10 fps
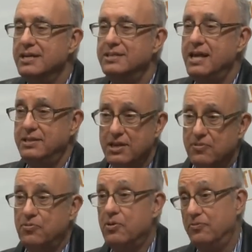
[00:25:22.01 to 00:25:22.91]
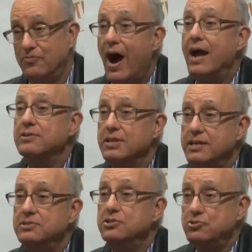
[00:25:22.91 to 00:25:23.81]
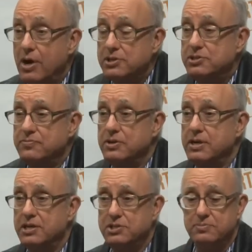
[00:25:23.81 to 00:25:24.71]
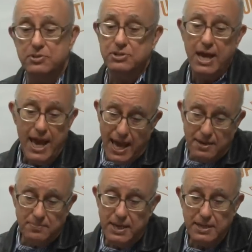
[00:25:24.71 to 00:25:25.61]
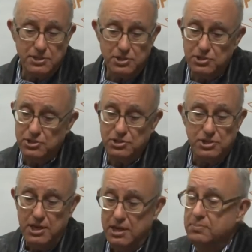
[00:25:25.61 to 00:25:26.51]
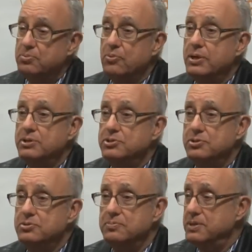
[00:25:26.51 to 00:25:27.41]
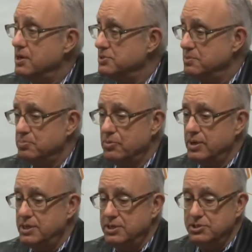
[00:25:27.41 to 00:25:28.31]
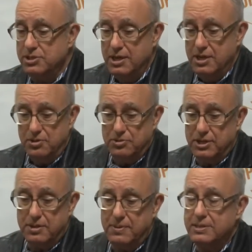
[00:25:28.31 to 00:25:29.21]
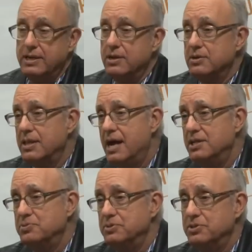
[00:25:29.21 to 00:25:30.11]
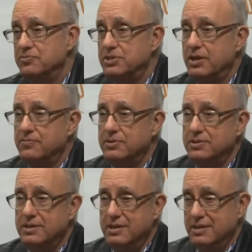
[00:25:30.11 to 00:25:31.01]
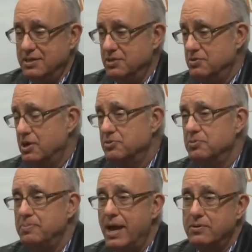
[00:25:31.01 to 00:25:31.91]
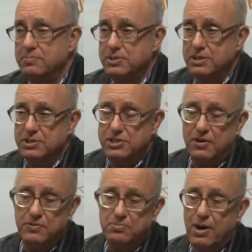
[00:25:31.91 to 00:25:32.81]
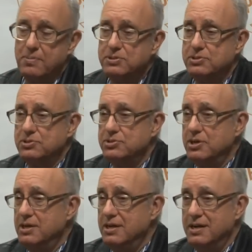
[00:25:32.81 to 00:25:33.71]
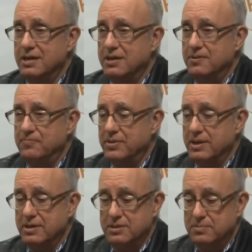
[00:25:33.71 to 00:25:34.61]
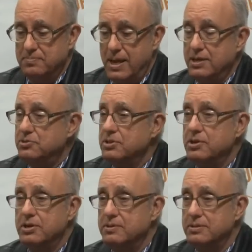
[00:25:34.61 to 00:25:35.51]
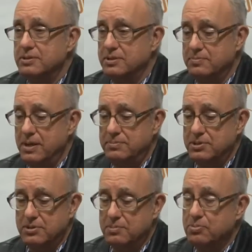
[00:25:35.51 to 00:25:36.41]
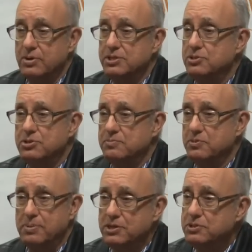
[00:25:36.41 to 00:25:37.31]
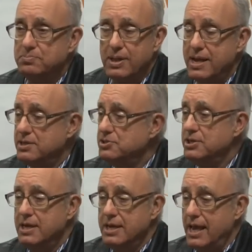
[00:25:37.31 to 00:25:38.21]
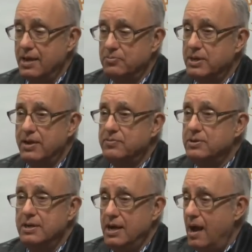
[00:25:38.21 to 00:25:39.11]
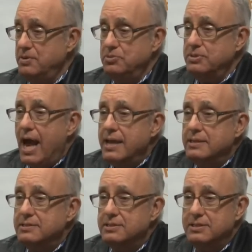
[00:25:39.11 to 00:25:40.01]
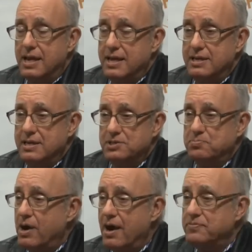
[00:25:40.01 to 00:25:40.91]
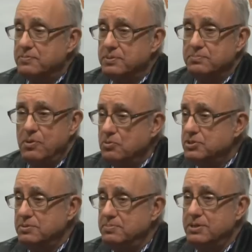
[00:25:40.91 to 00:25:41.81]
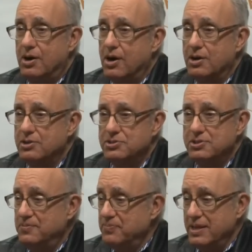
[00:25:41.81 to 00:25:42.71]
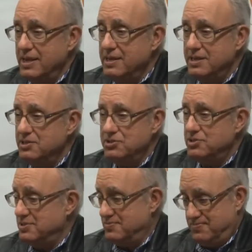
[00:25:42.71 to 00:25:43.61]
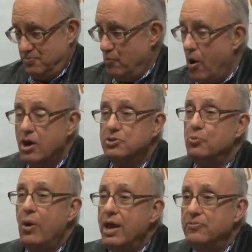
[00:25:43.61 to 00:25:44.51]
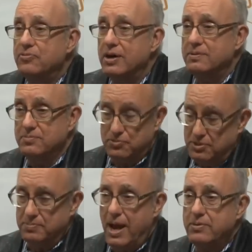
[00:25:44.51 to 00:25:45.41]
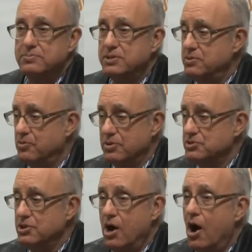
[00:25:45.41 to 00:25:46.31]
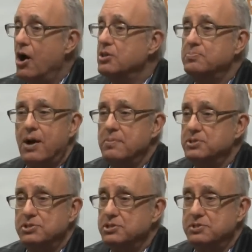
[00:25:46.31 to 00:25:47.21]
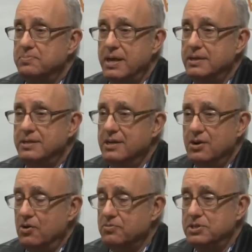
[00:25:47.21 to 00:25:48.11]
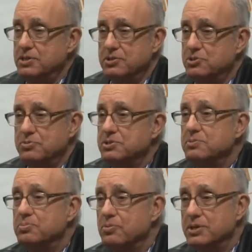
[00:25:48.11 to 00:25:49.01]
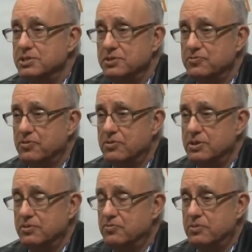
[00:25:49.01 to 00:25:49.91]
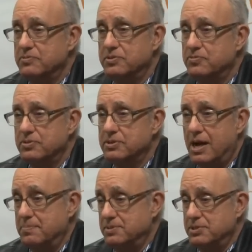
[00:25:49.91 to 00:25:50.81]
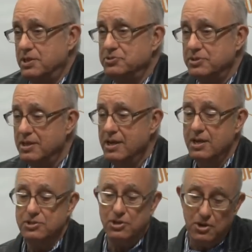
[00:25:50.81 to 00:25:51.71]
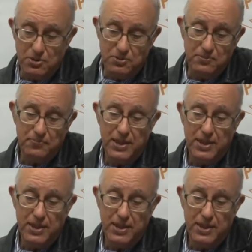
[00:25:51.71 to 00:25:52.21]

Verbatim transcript: They therefore violated the trust of their customers and, in many instances, employees too, because employees, you think about the airlines, which have severed, you know, gone through bankruptcy and severed promises um, uh, made to their uh, made to their employees in terms of pension plans and whatever. I mean, United today is profitable mostly because it has walked away from through the bankruptcy courts all the promises it's made over the years to its employees in, for- in the form of deferred compensation. So